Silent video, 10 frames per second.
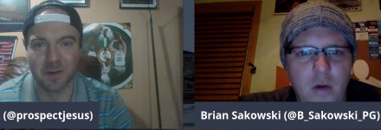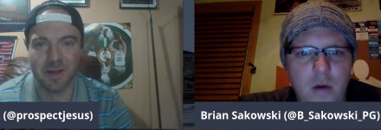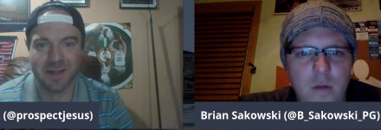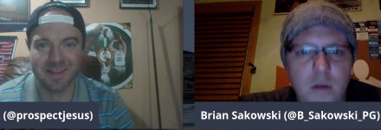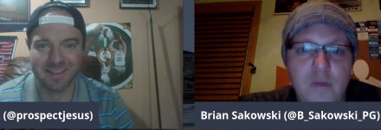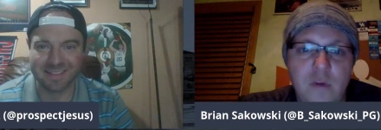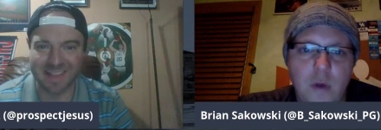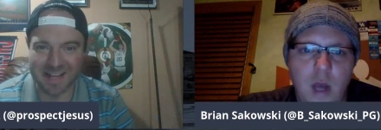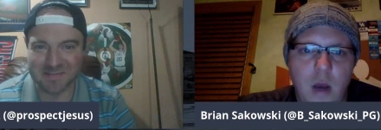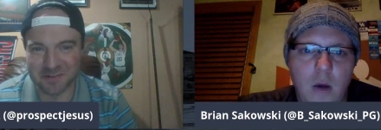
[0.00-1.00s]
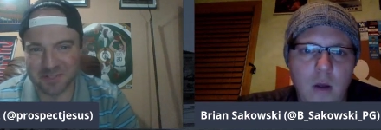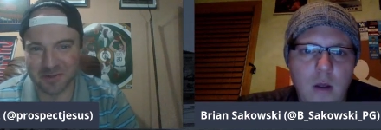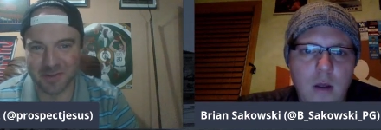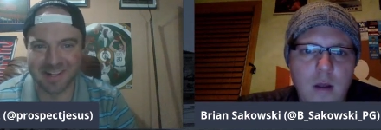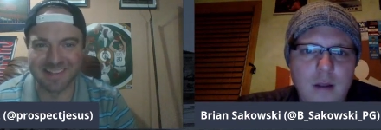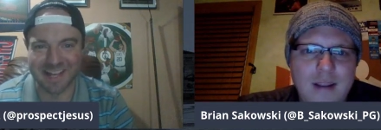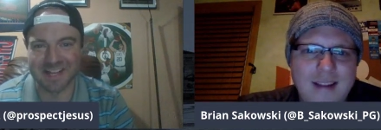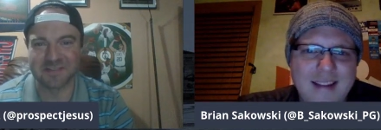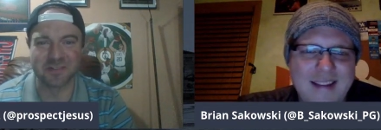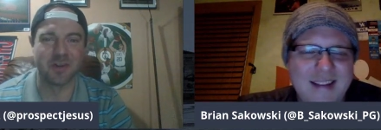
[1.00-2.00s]
Speaker 1: go. Used to it now. tuning in.
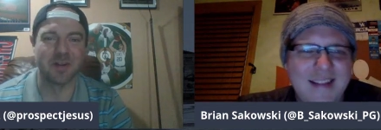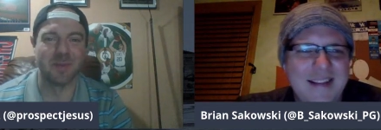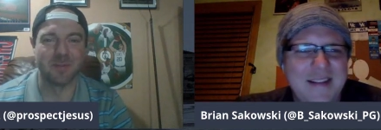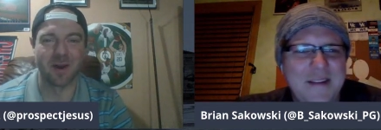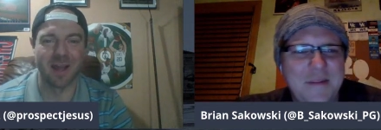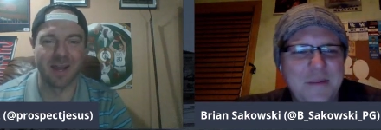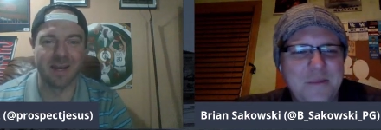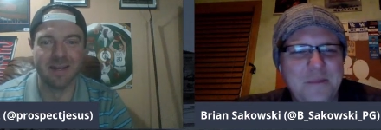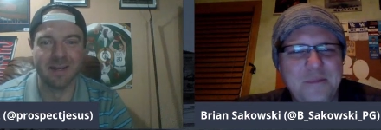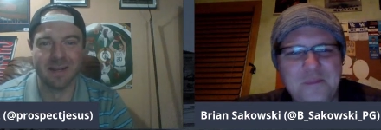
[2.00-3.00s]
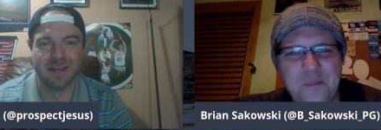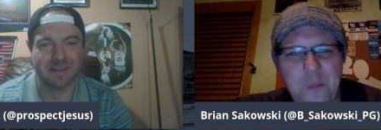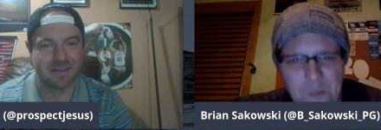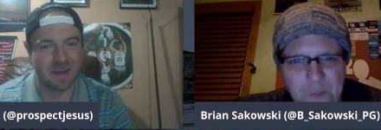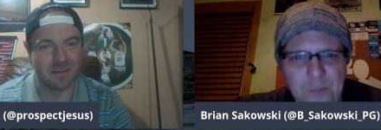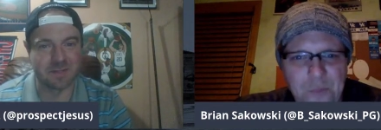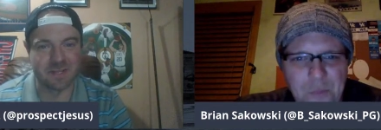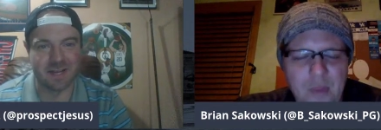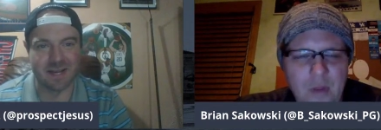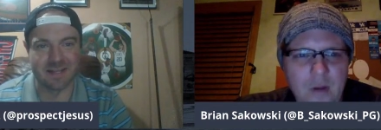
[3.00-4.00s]
Thanks for joining me, Brian. That was
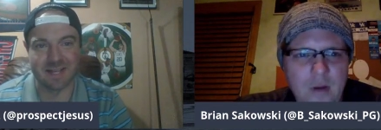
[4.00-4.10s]
uh,